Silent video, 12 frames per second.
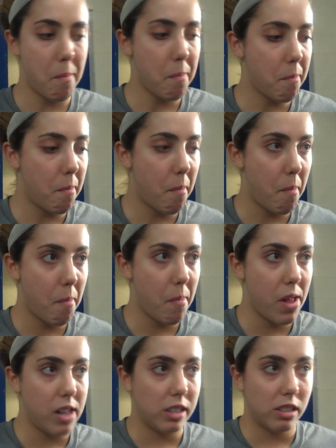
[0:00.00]
Mr. Carey was
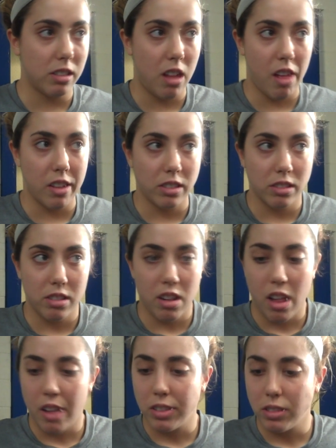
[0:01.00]
saying maybe that he's
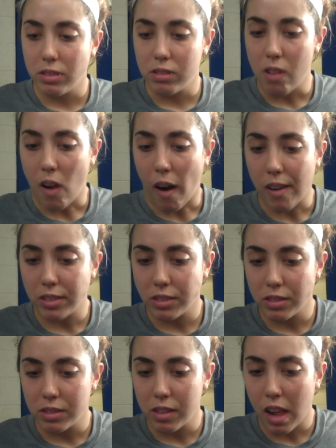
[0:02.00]
detected maybe
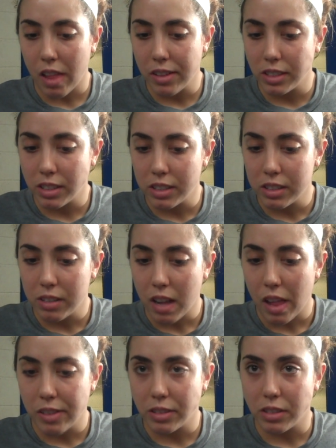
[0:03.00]
some the loss of
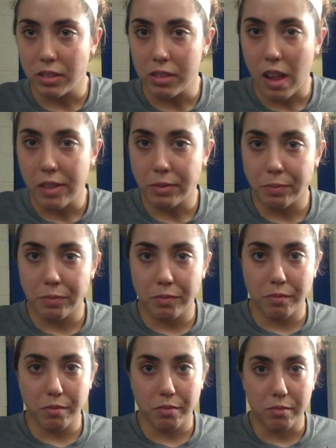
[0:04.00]
hunger, maybe that
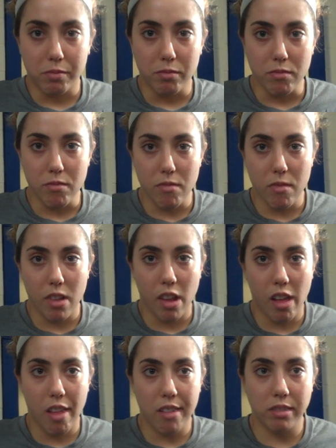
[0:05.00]
you had, maybe were a little
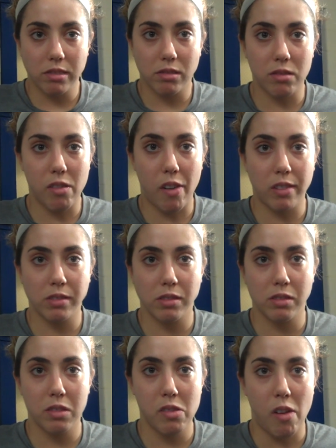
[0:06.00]
bit more hungry
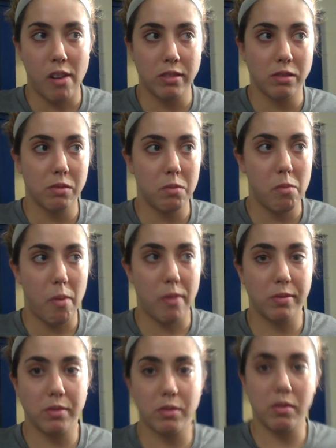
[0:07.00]
last year as a
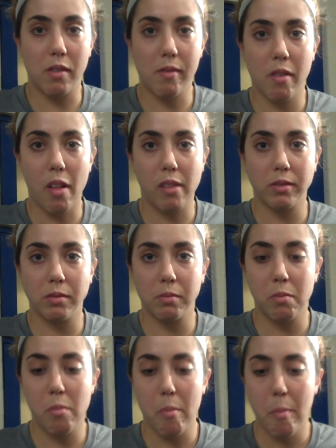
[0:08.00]
team. I don't know if it
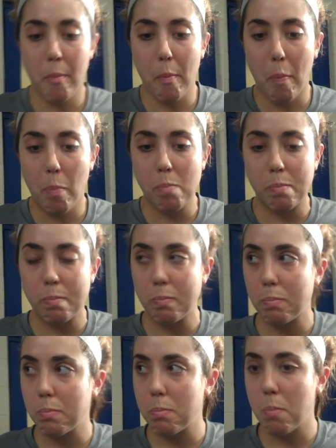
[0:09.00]
was because coming
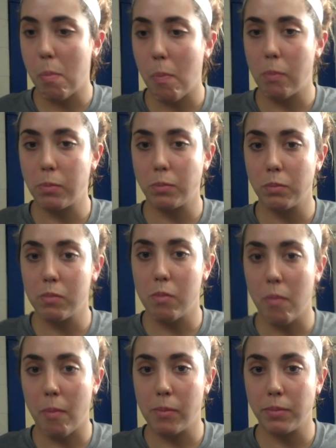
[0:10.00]
off the 18 and
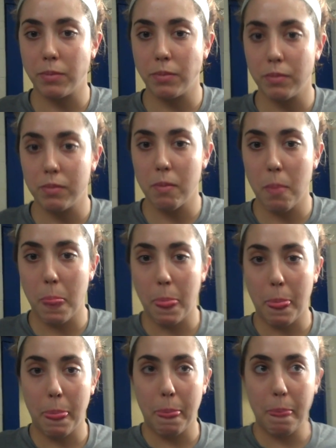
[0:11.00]
15
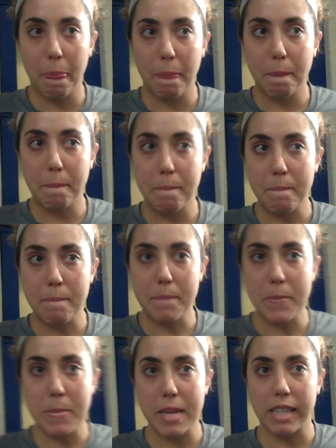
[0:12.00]
season the year
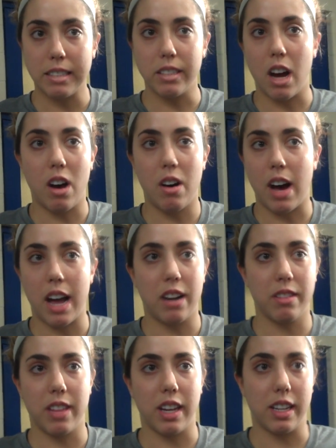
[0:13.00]
before. No, I
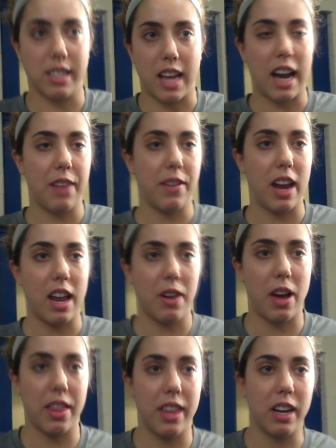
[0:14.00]
don't think it's that. I mean,
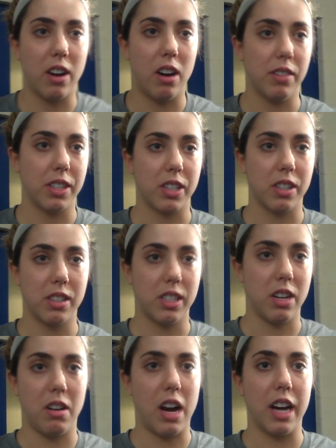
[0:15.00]
I, I think all of us are
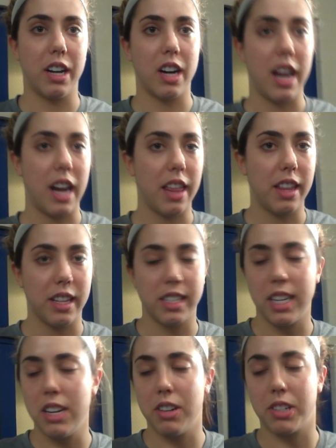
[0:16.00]
still hungry, and I think the
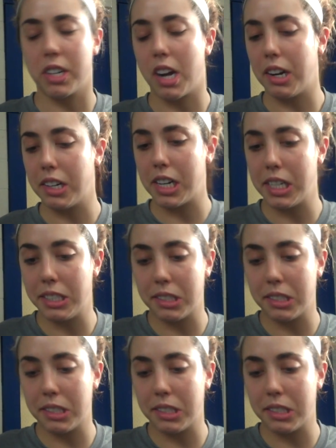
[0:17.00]
seniors are hungry.